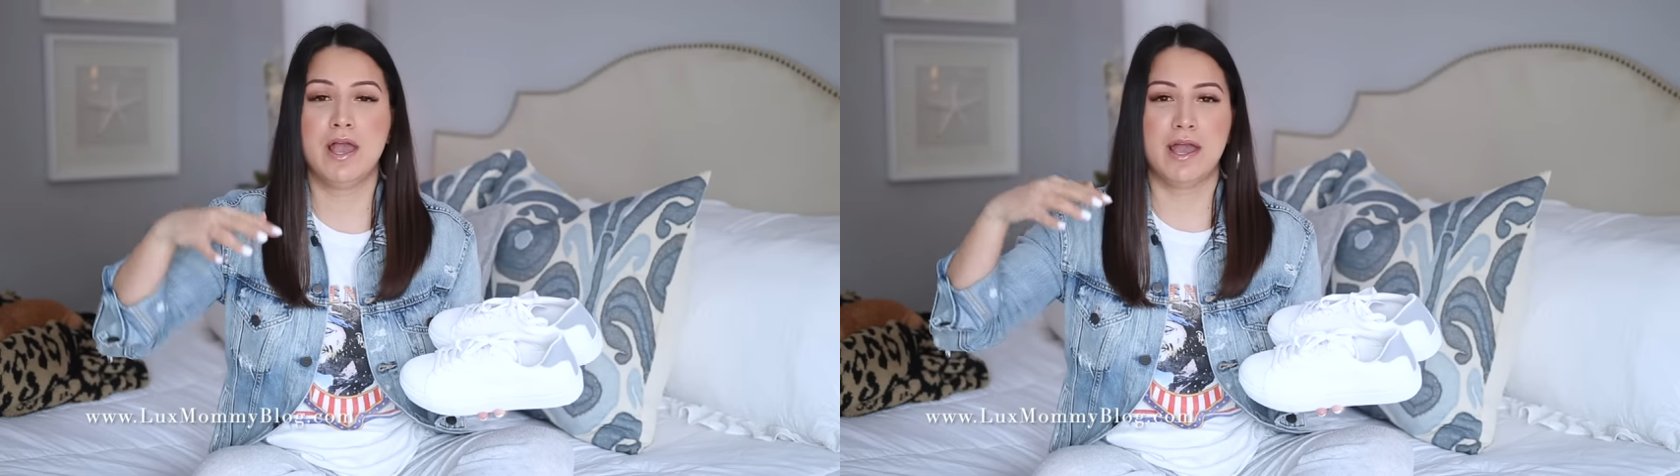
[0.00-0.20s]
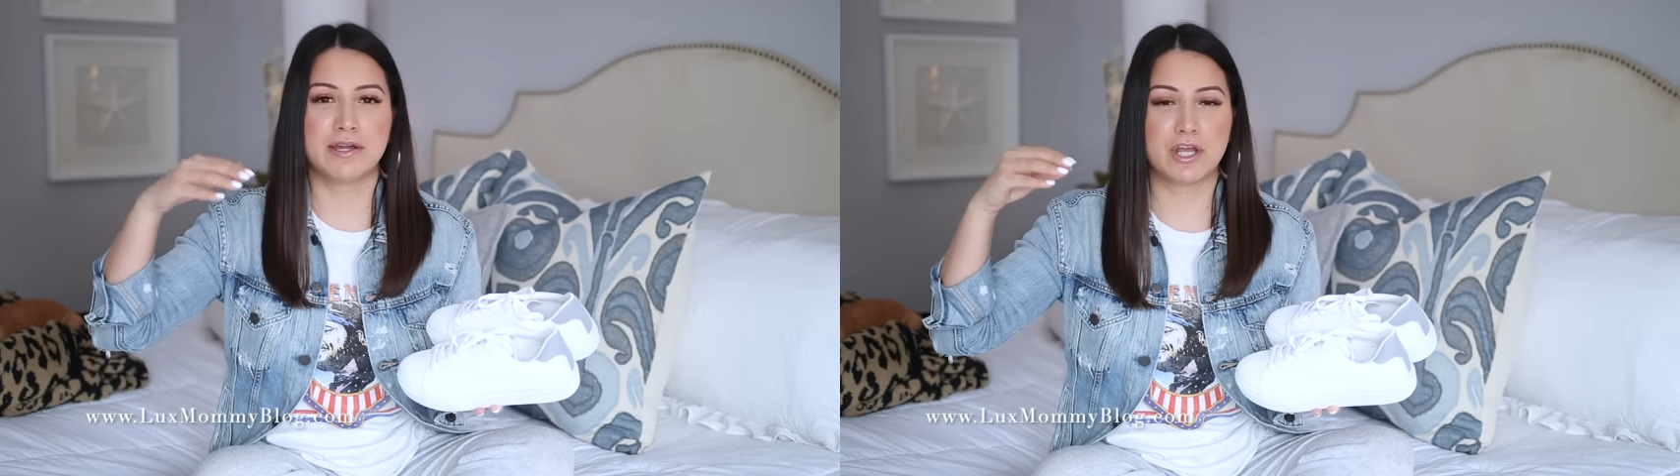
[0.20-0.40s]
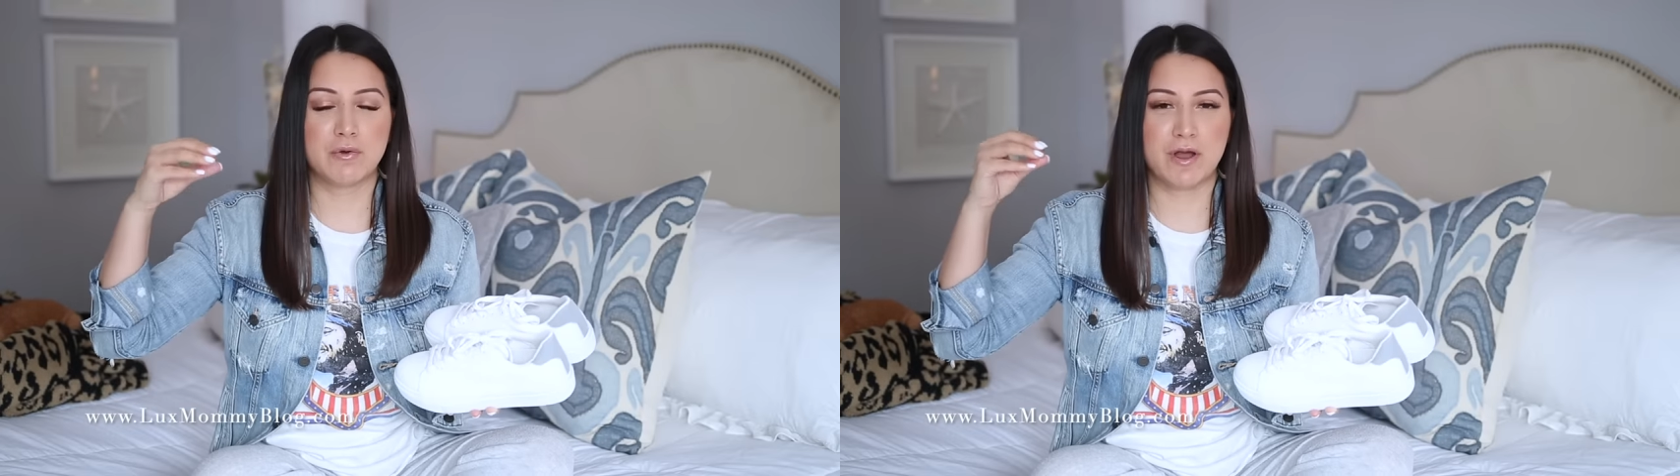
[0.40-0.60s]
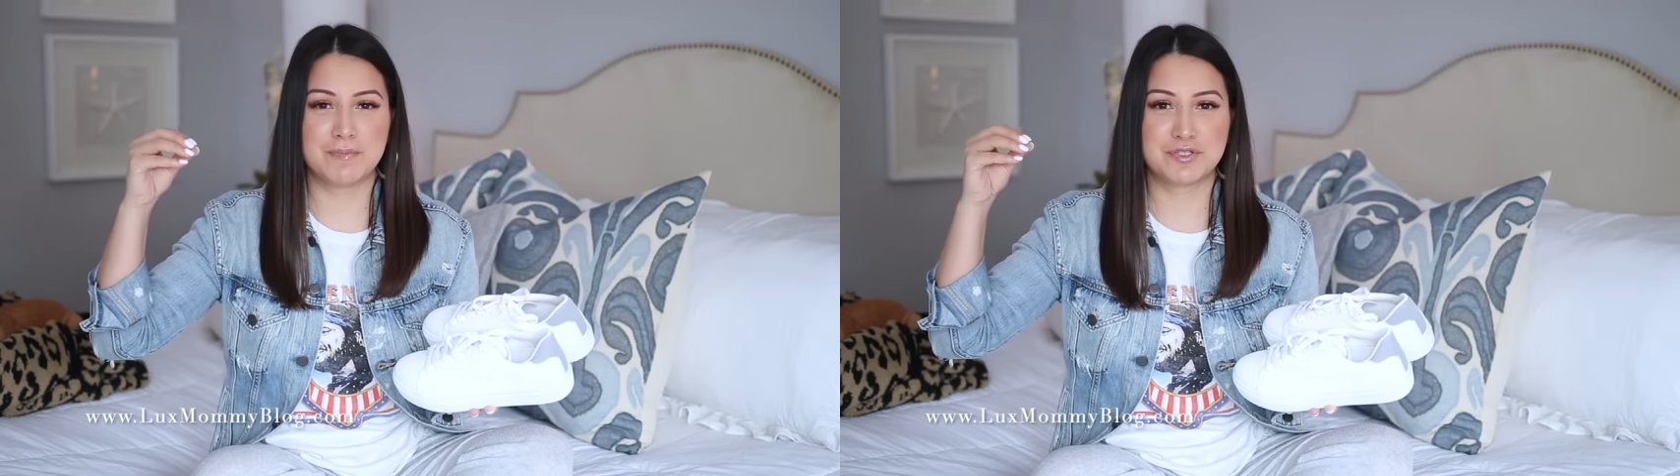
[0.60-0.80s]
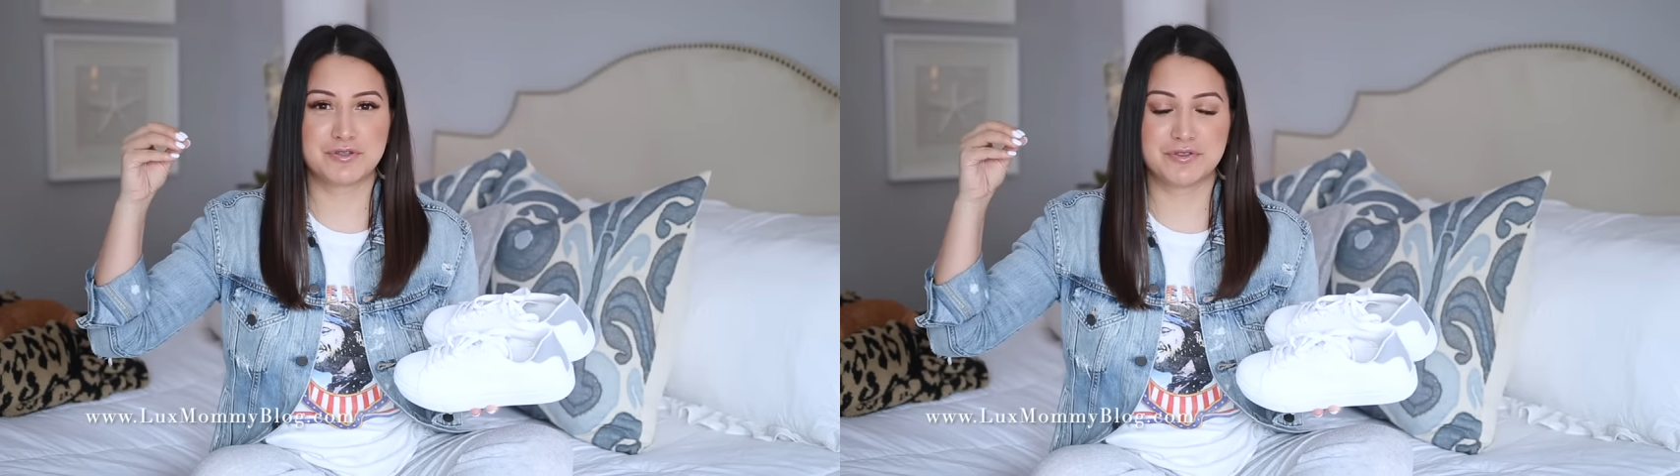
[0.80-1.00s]
and go
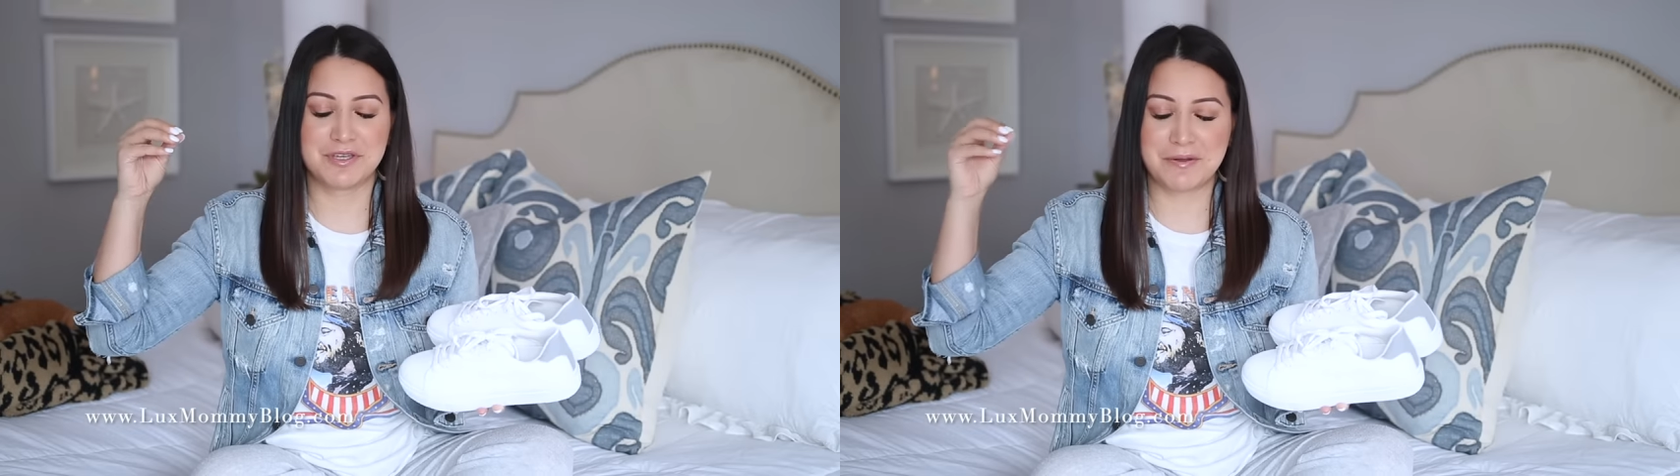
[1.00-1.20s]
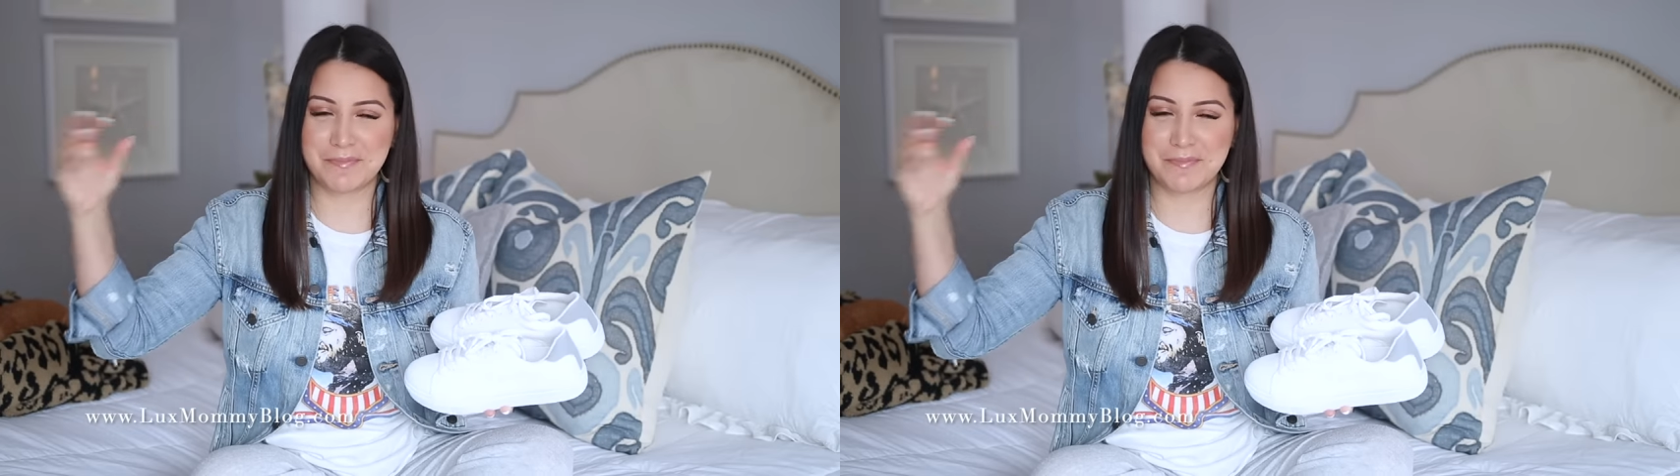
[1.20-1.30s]
up to the